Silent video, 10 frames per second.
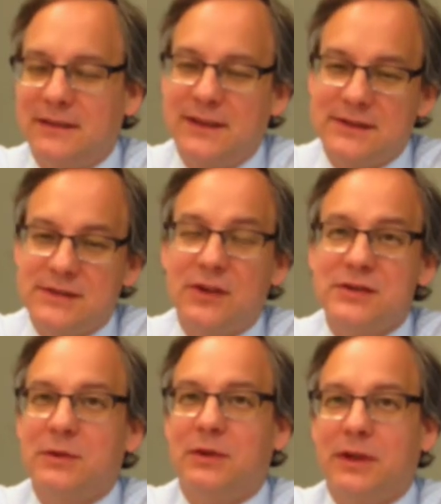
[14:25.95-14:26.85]
is
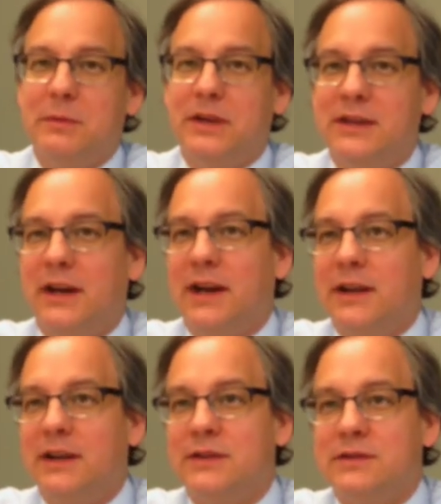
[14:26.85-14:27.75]
also a limited diet
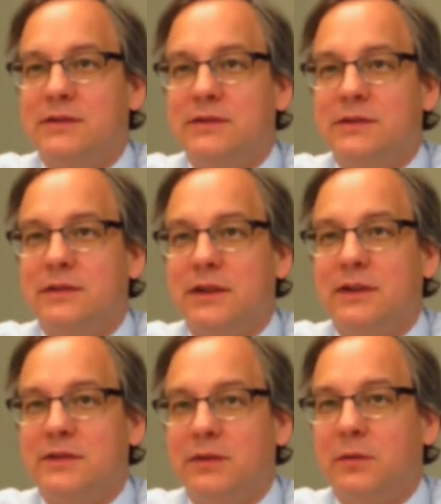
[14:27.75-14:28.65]
in
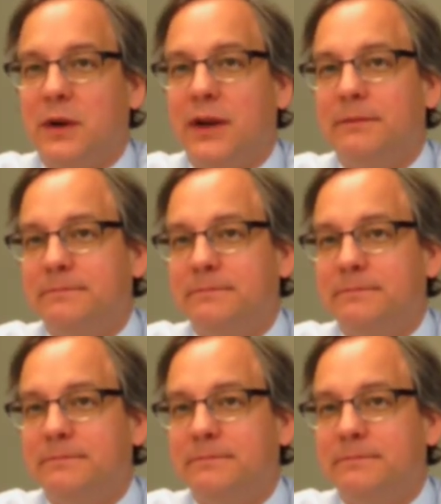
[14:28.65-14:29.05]
its own way.